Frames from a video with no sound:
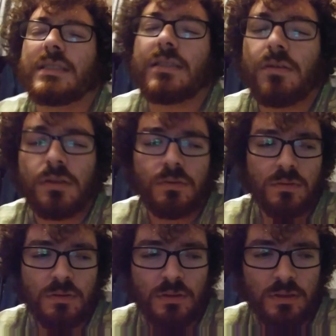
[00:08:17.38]
Solo,
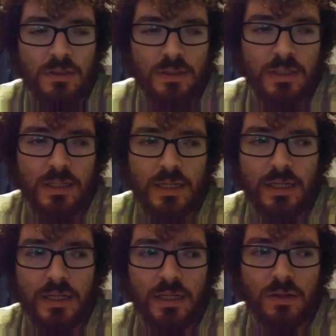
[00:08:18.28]

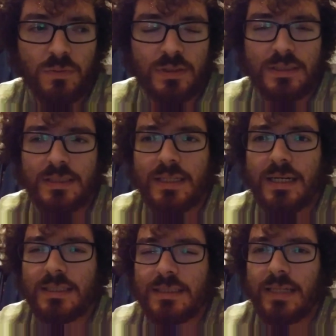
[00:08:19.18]
and once he
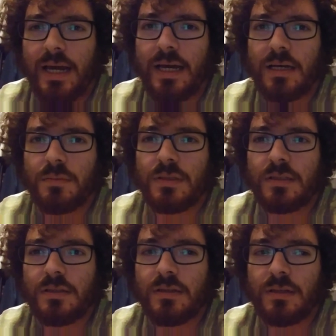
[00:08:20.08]
got stabbed,
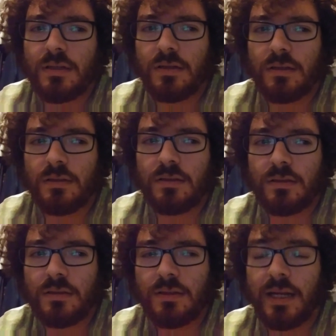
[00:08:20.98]
uh,
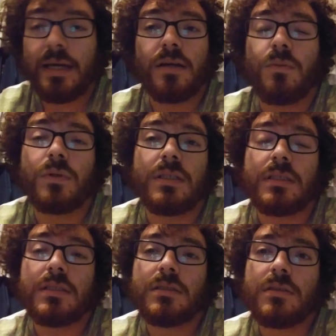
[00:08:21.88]
Leia
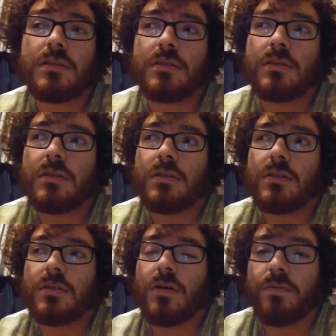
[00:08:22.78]
was
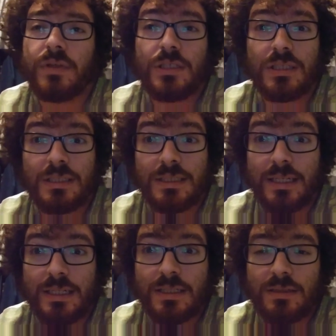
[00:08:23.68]
officially
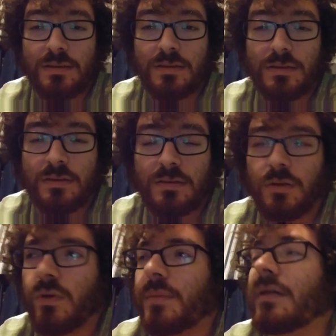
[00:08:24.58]
dead. No,
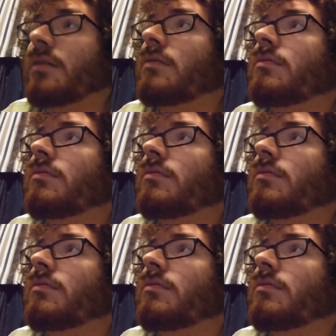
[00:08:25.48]
wait a minute.